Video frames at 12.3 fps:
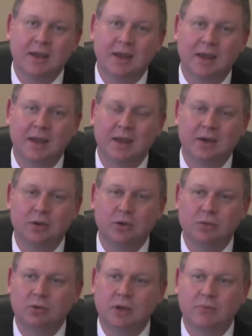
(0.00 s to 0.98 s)
and
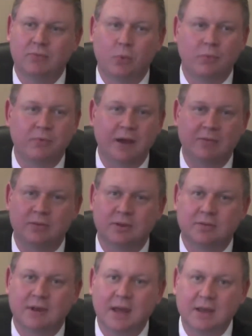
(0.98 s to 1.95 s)
you take 4, 5,
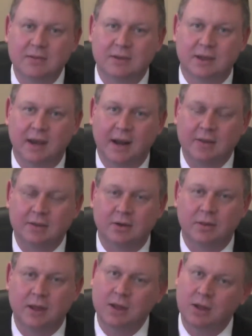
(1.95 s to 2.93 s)
6 days to get out
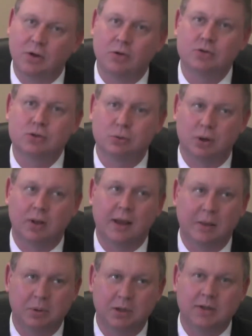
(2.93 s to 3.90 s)
there, that can cause you a
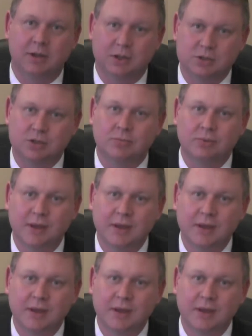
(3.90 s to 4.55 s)
liability issue.